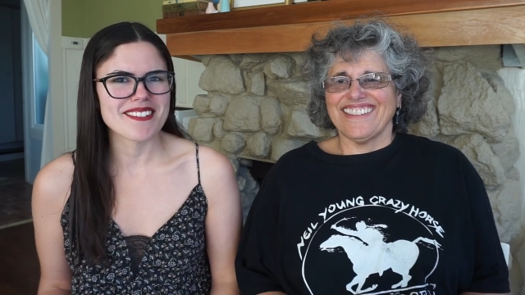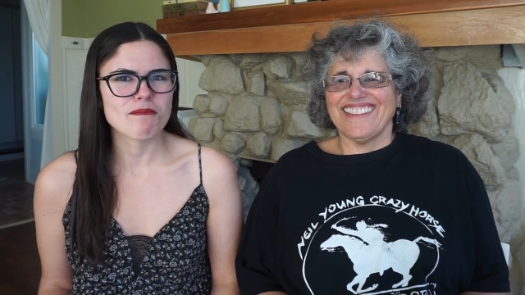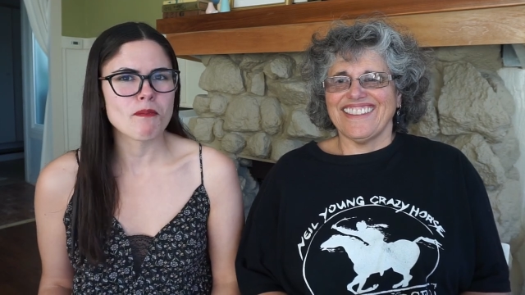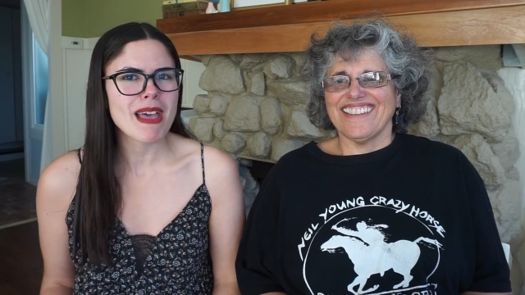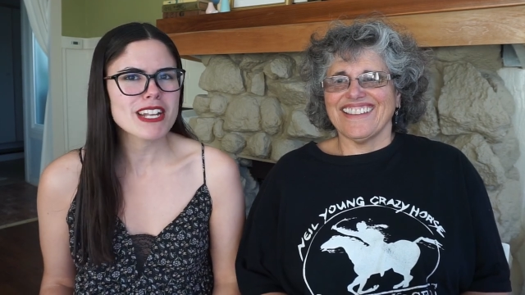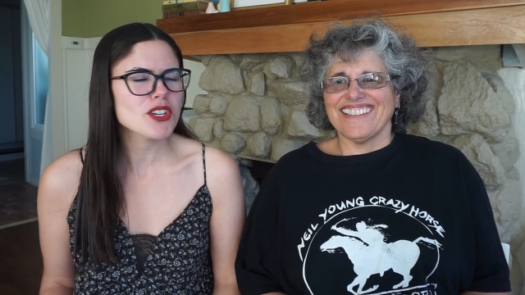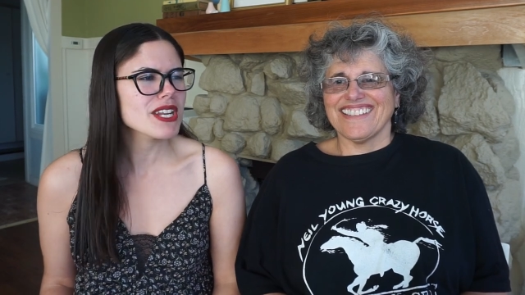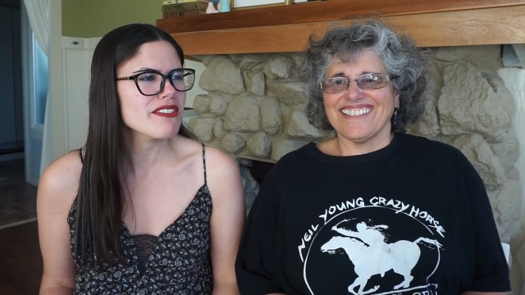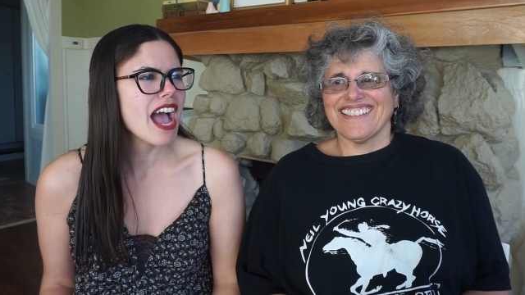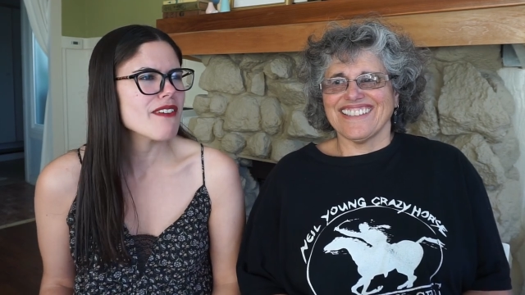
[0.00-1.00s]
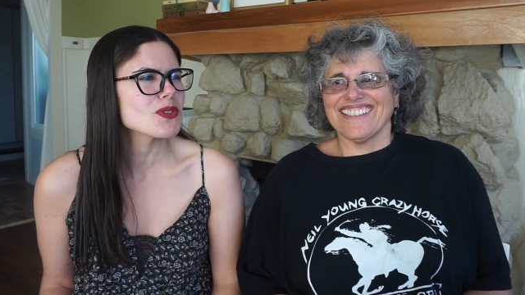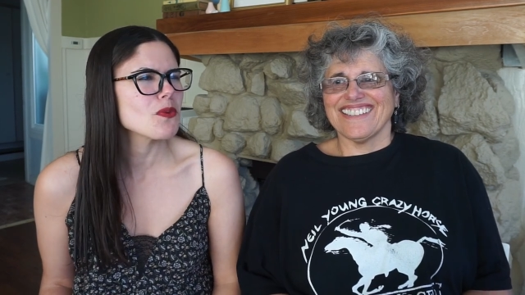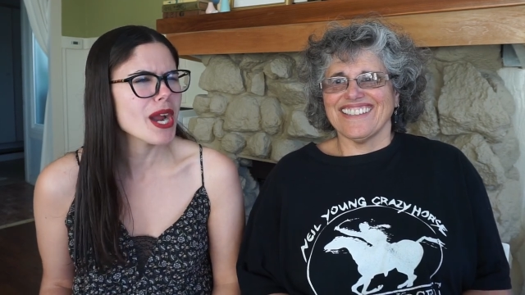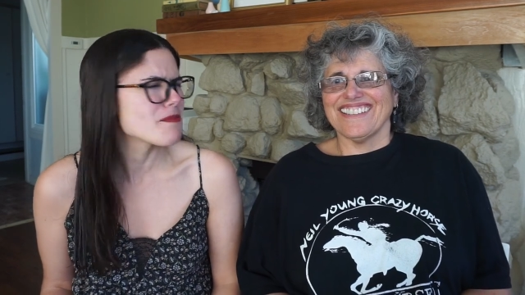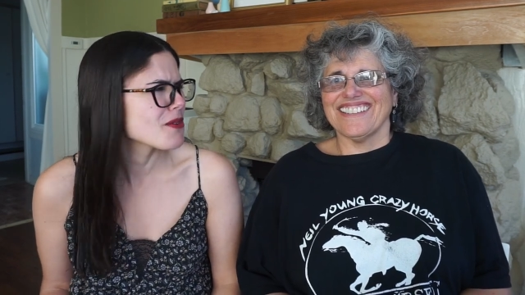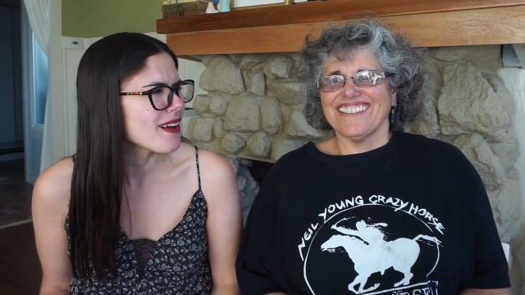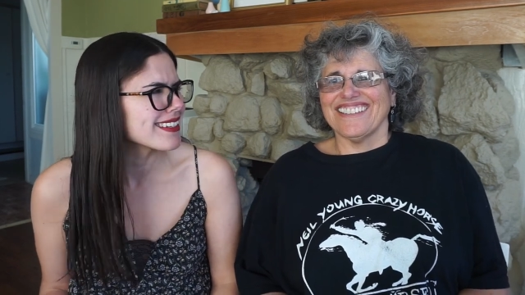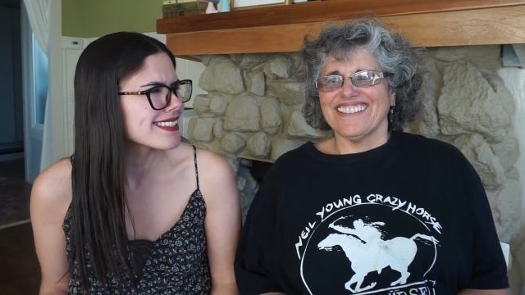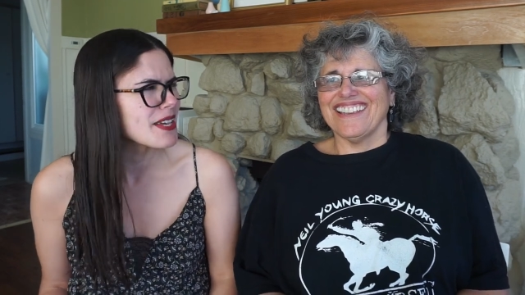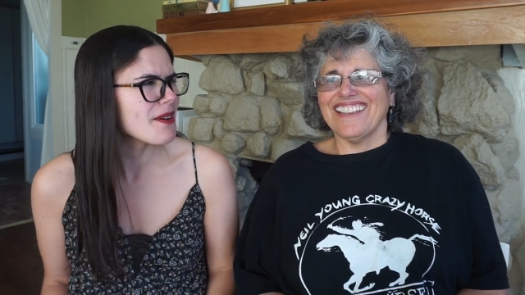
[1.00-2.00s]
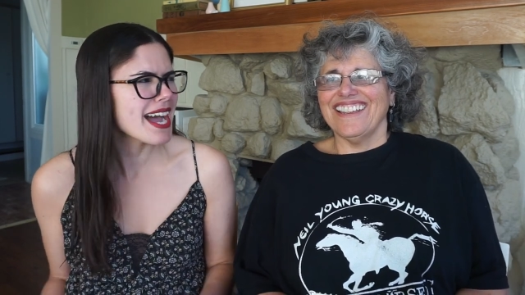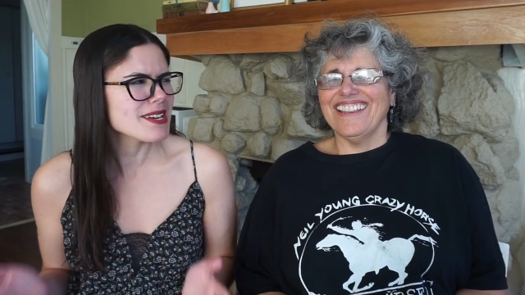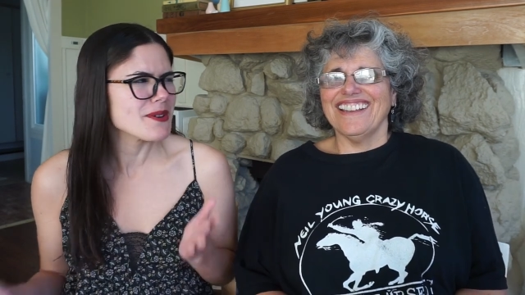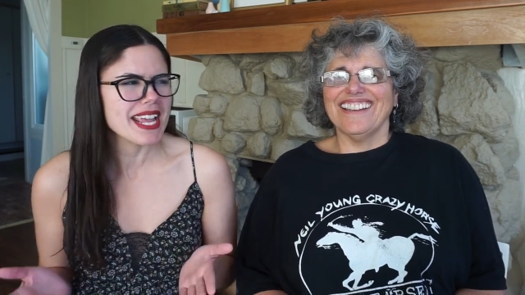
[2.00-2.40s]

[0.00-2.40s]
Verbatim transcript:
Speaker 1: men don't even have to wear bras, so I don't